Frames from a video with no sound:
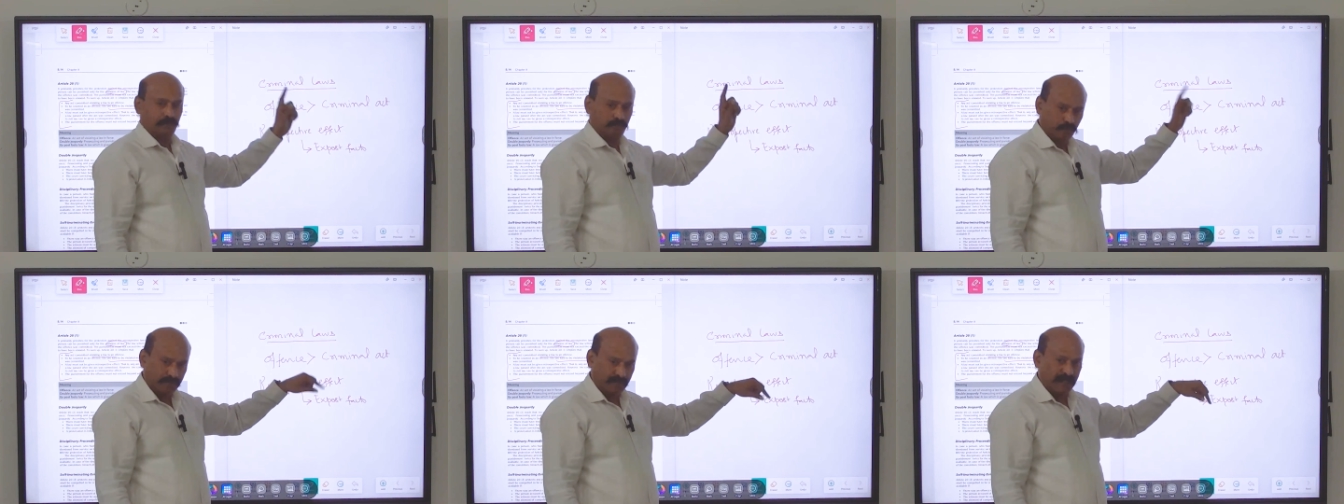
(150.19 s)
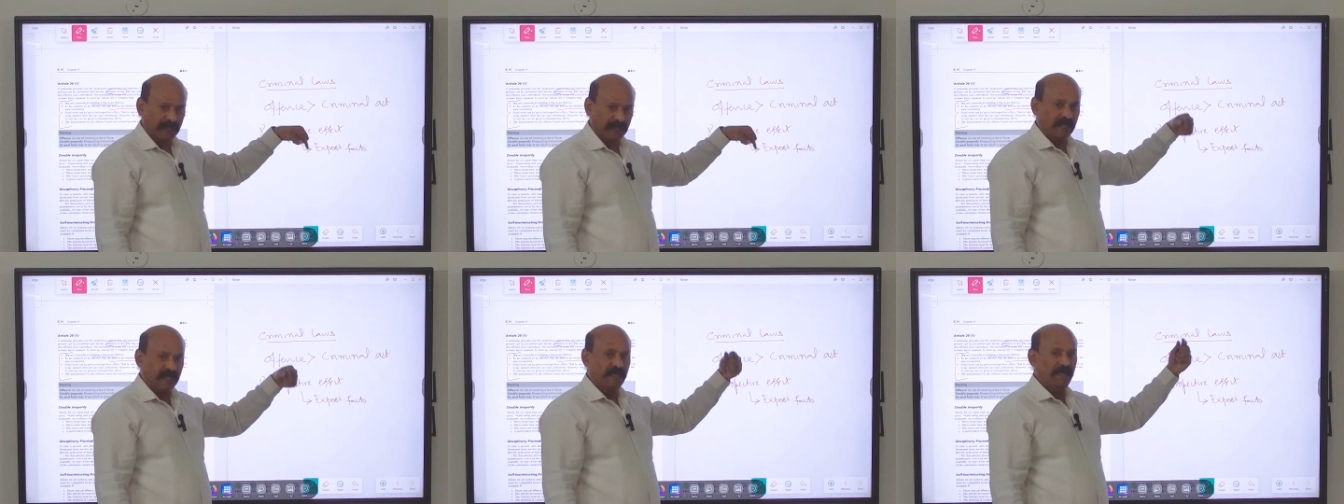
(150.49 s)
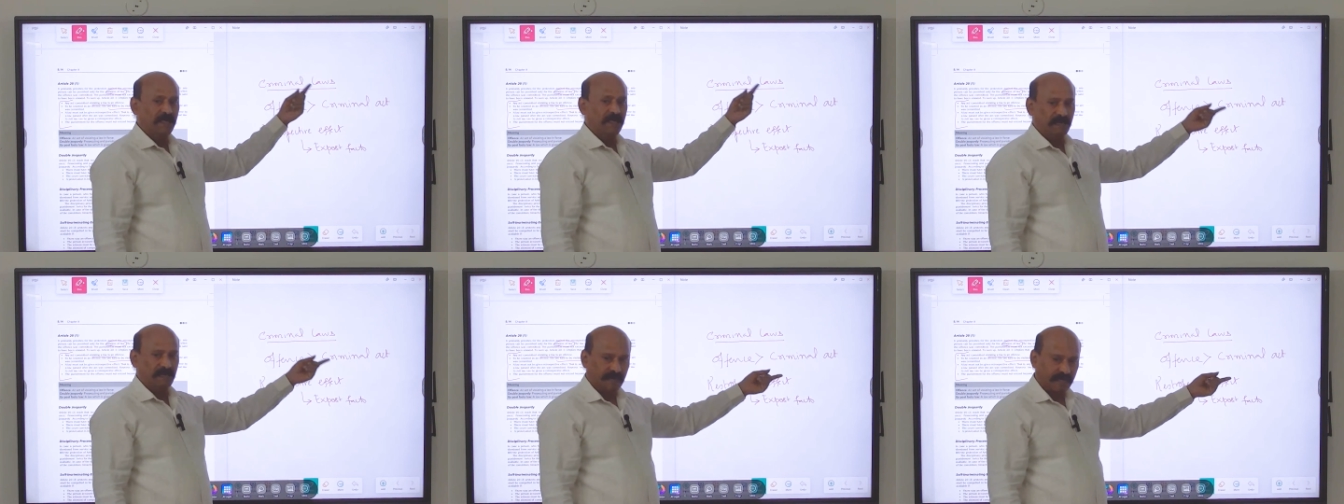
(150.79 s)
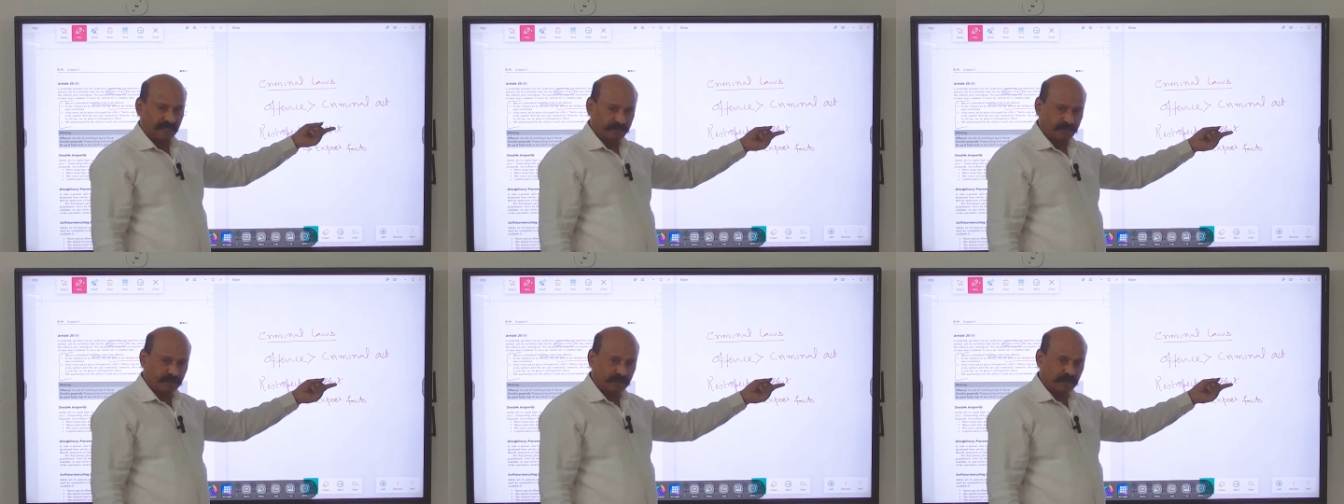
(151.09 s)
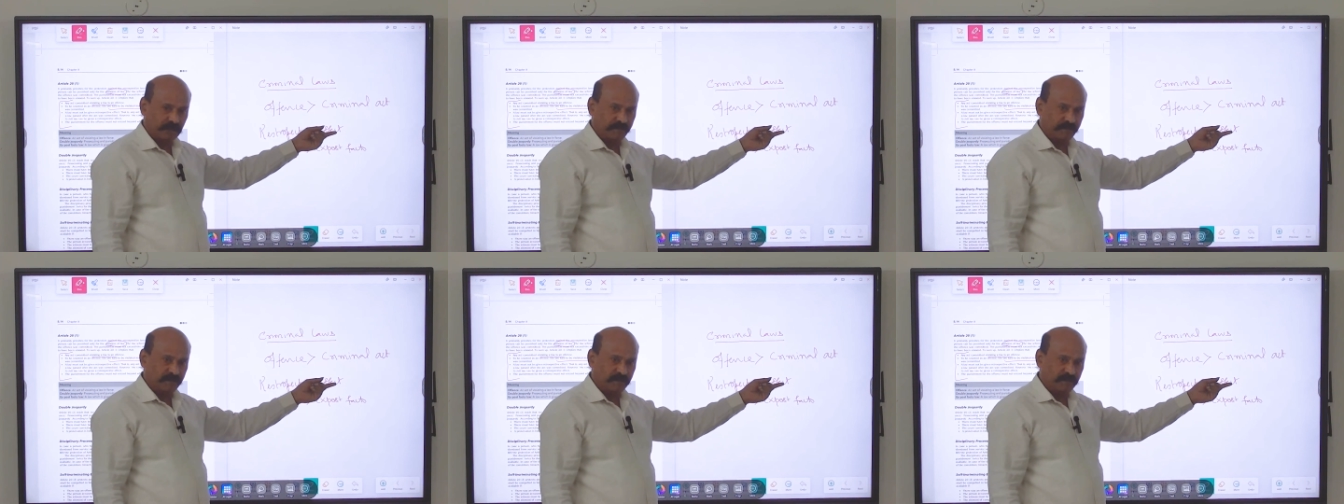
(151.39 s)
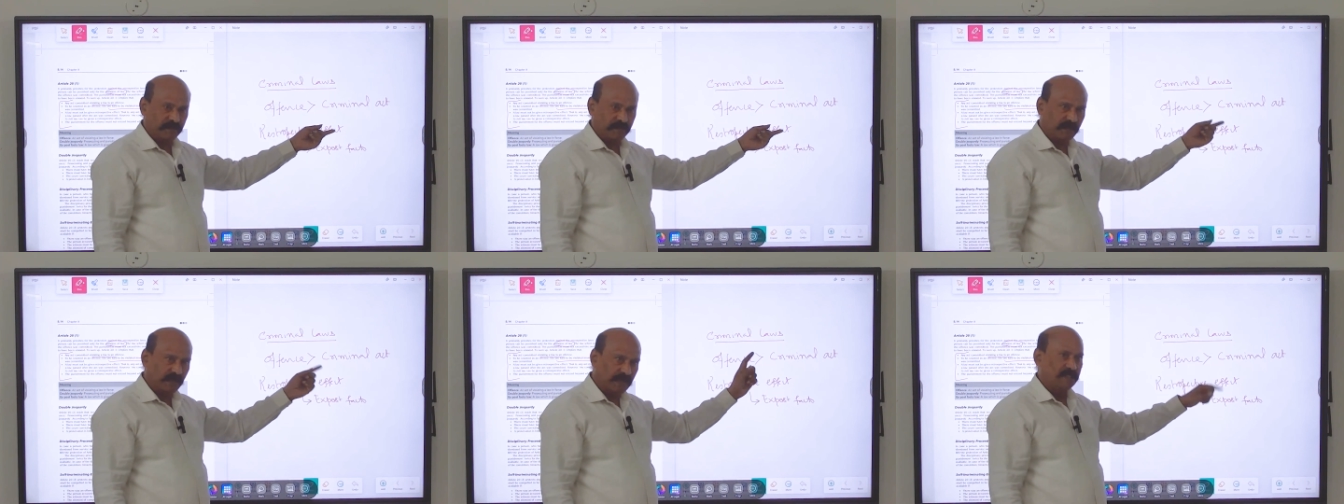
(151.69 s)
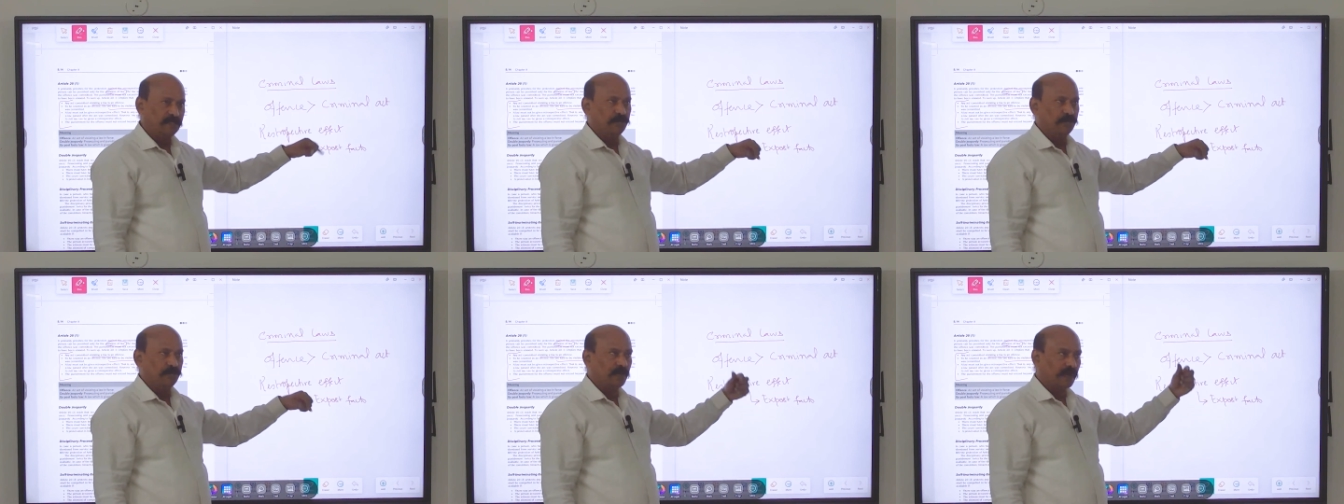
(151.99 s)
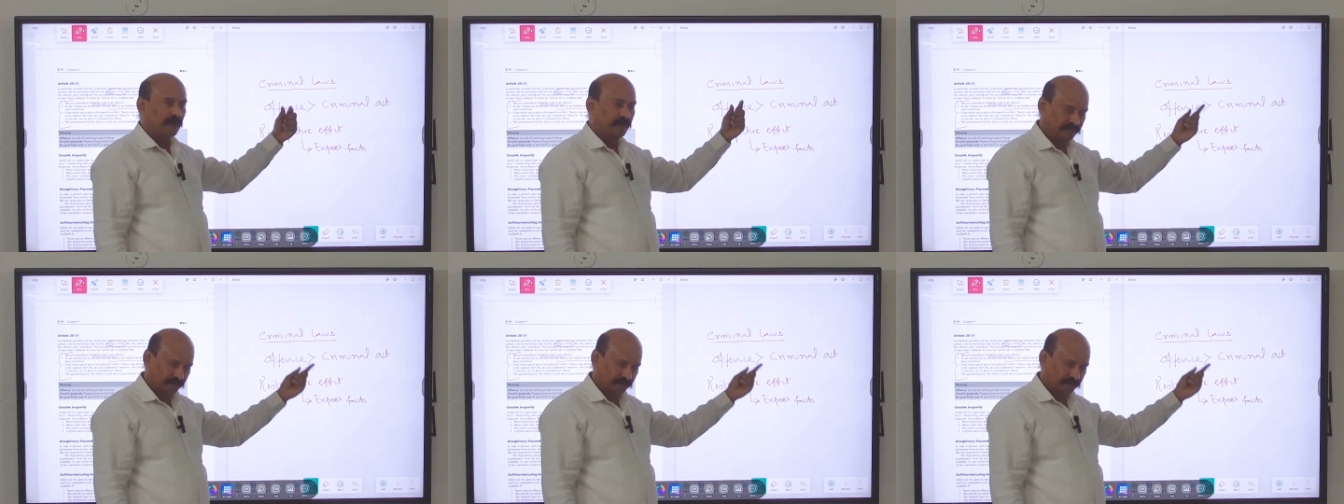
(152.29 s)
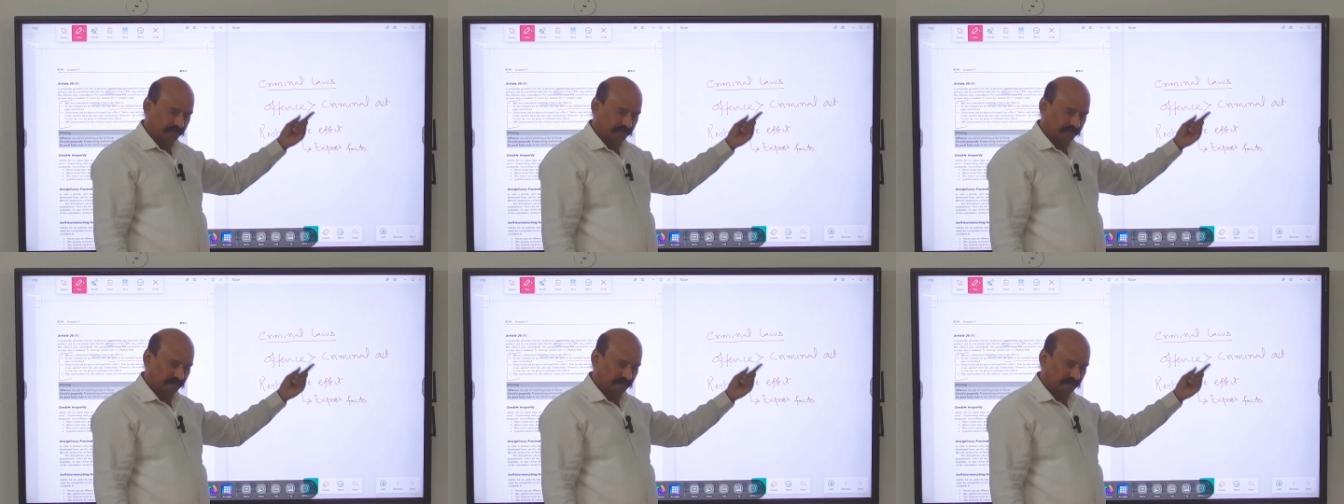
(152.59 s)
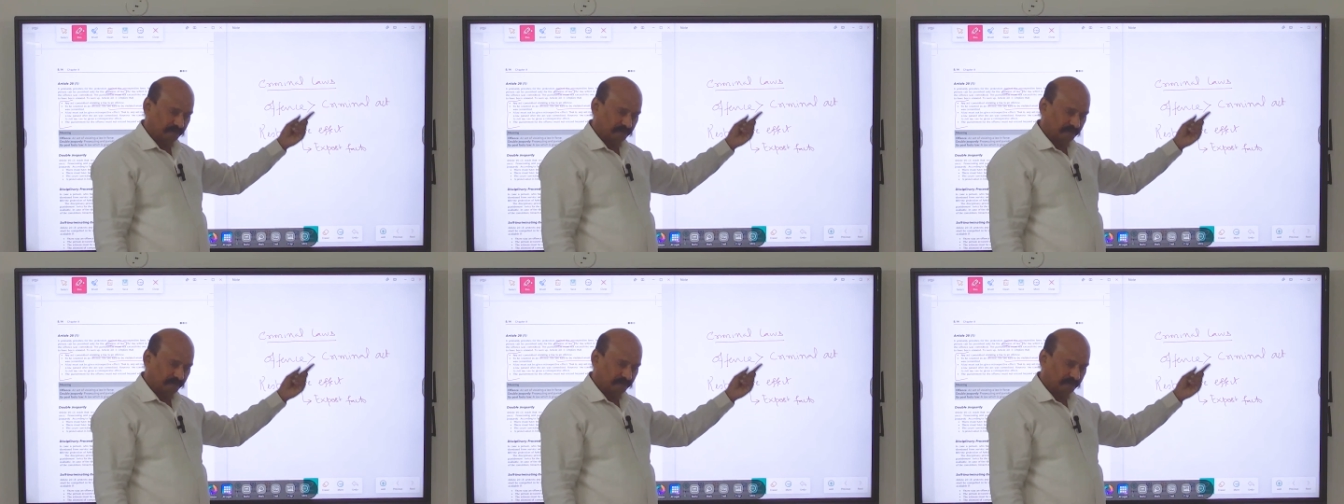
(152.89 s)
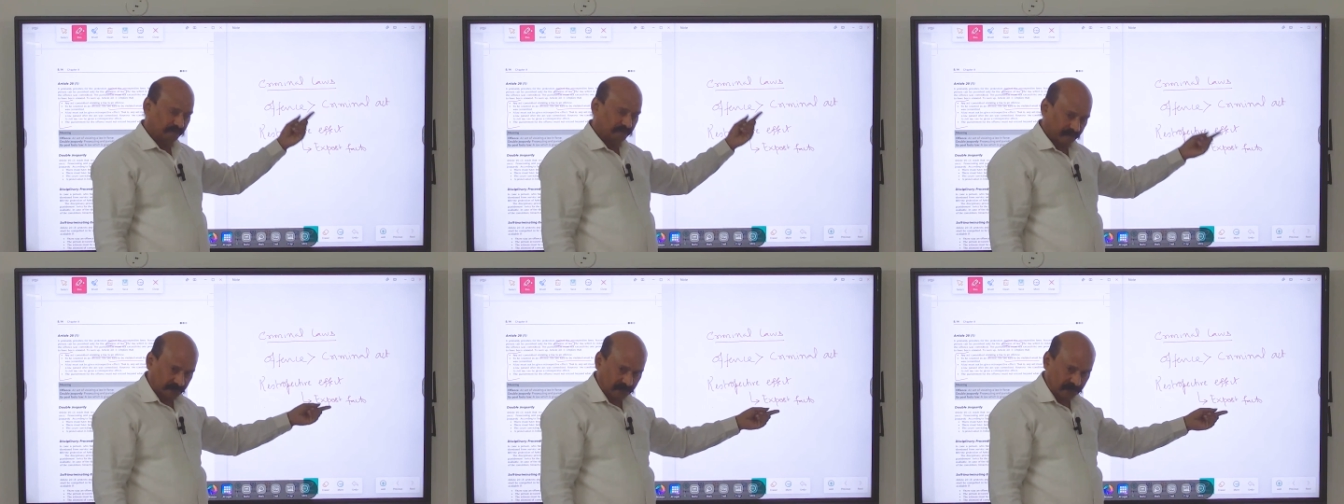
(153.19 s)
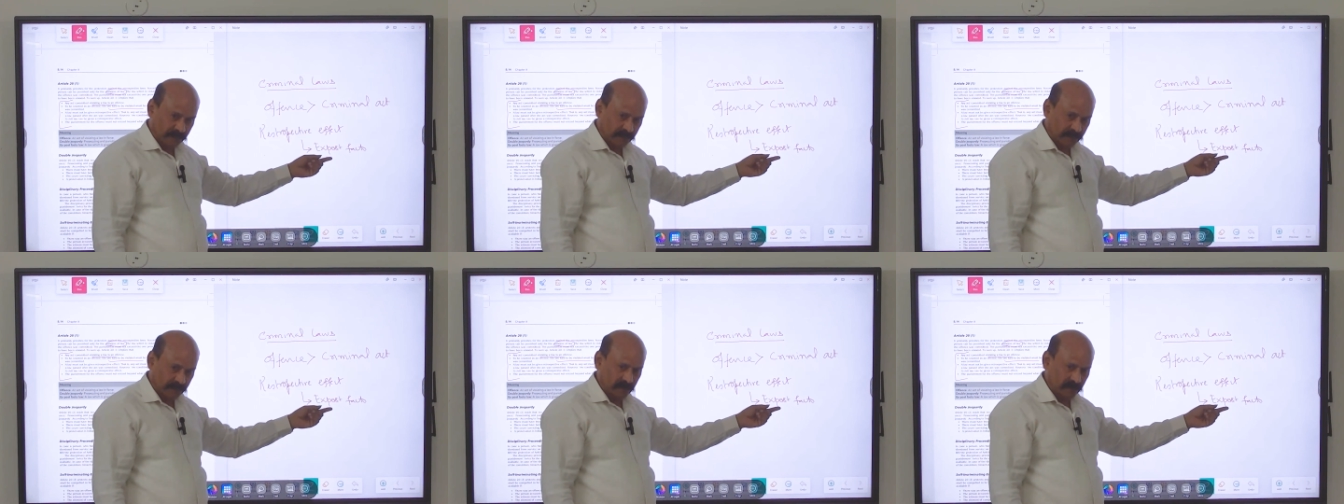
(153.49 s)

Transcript: to declare an action committed as offense